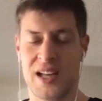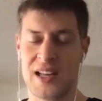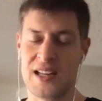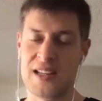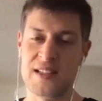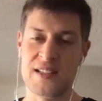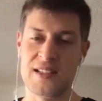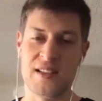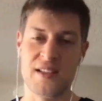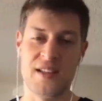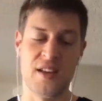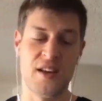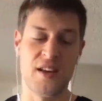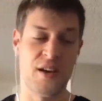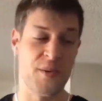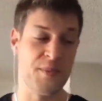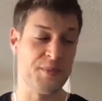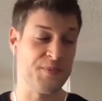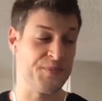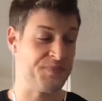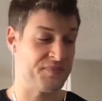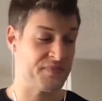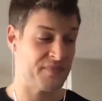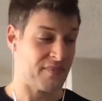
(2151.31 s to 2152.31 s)
And, you
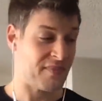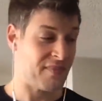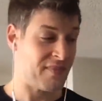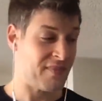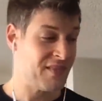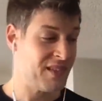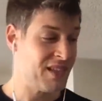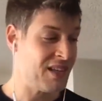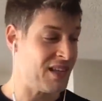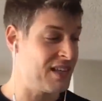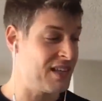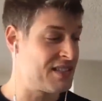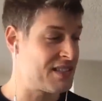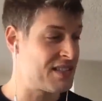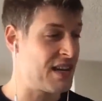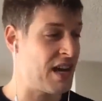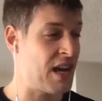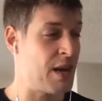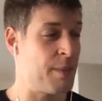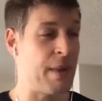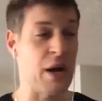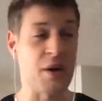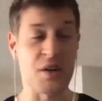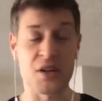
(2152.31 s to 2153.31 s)
know, it's
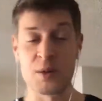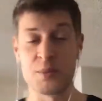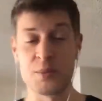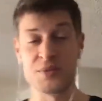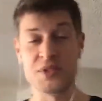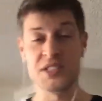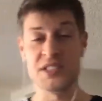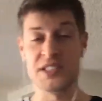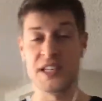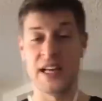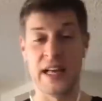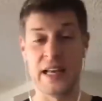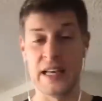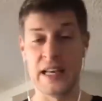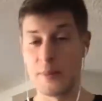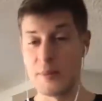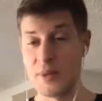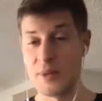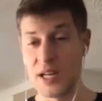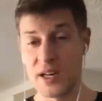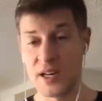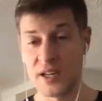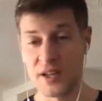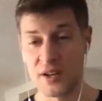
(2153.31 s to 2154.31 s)
not about completely
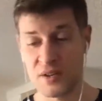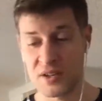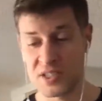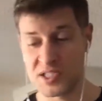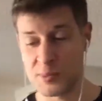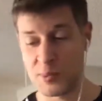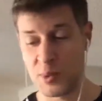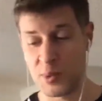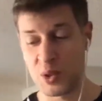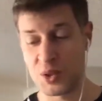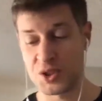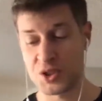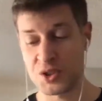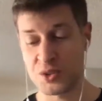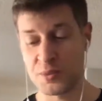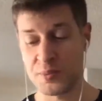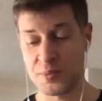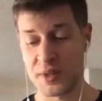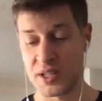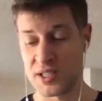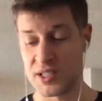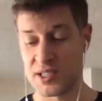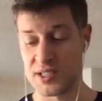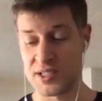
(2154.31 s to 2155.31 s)
eliminating your exposure
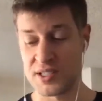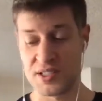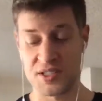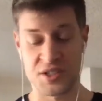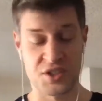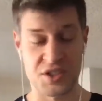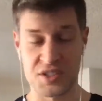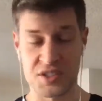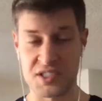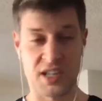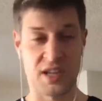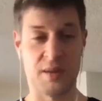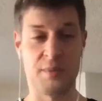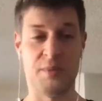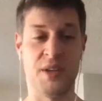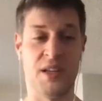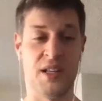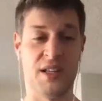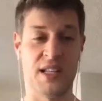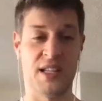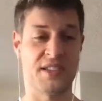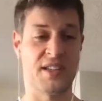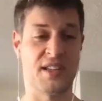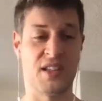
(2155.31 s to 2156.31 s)
because it's just going to be
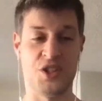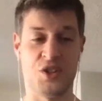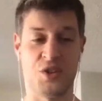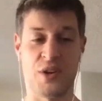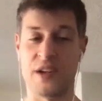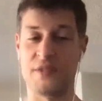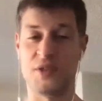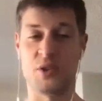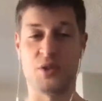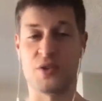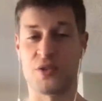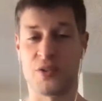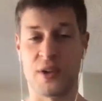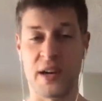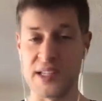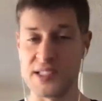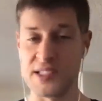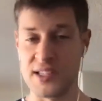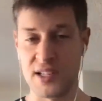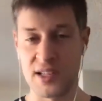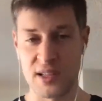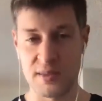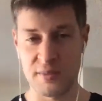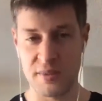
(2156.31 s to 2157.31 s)
that's going to drive you
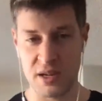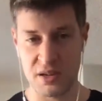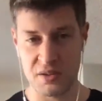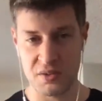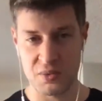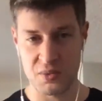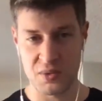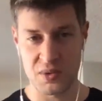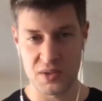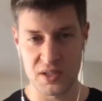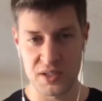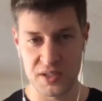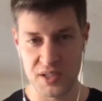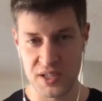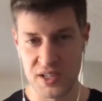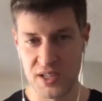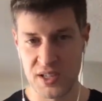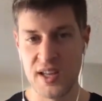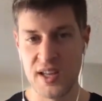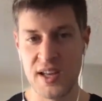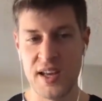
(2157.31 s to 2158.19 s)
crazy in the modern world